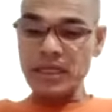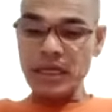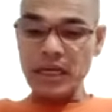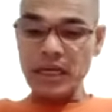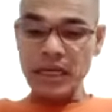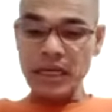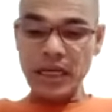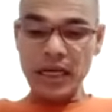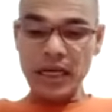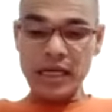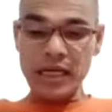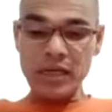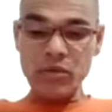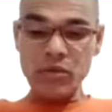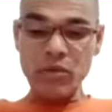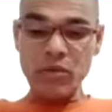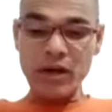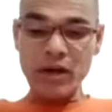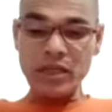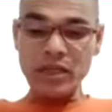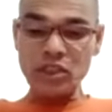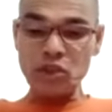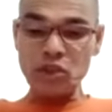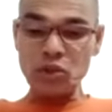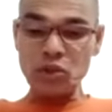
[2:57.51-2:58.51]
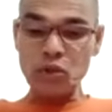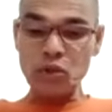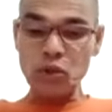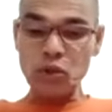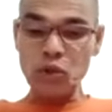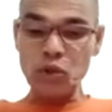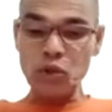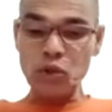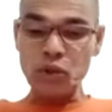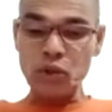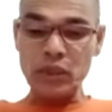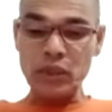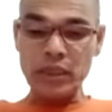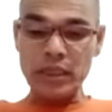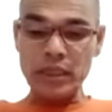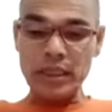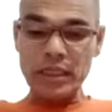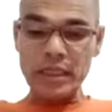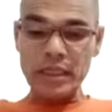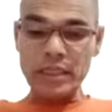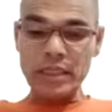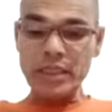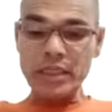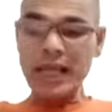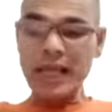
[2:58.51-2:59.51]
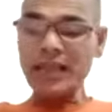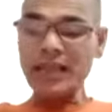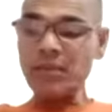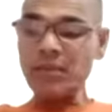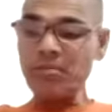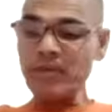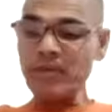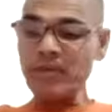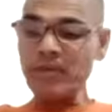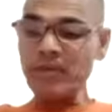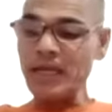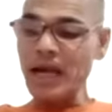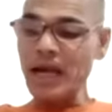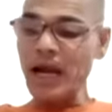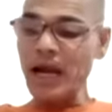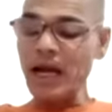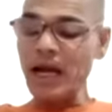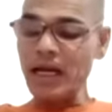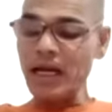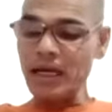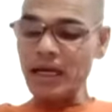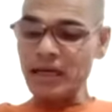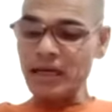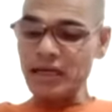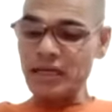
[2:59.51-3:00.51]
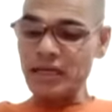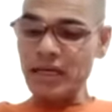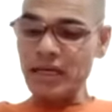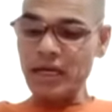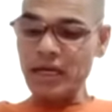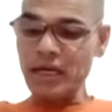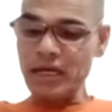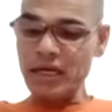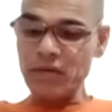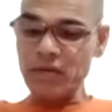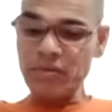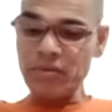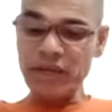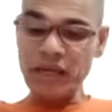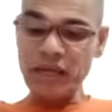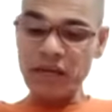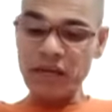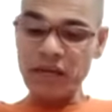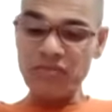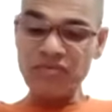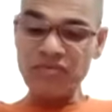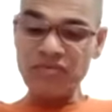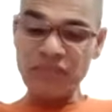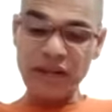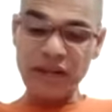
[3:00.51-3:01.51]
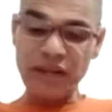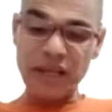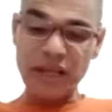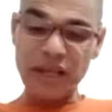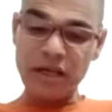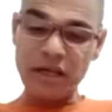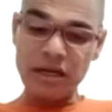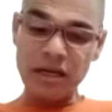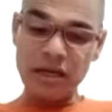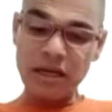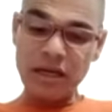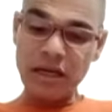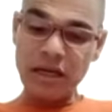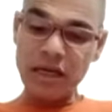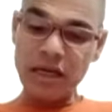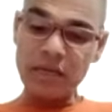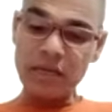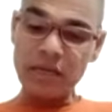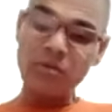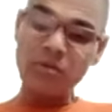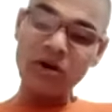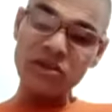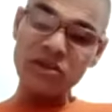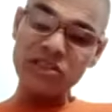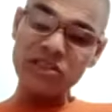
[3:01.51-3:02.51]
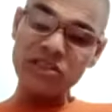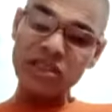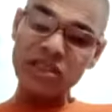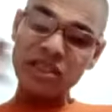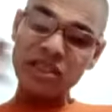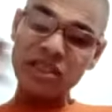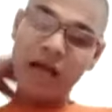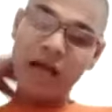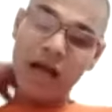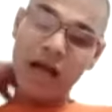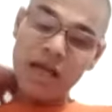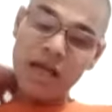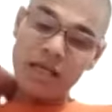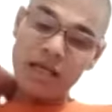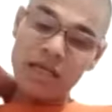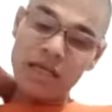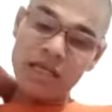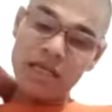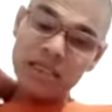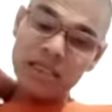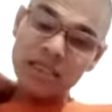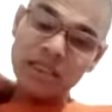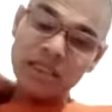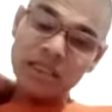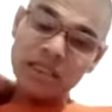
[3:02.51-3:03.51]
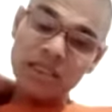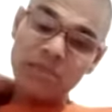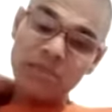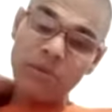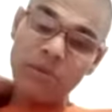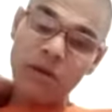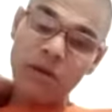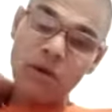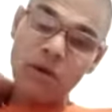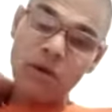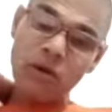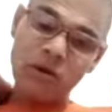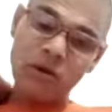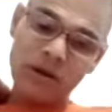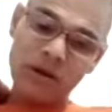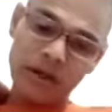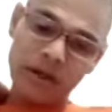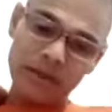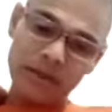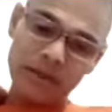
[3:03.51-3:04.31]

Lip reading: And once you know the Atma Jnana, and you become free and merge in the Shiva Loka.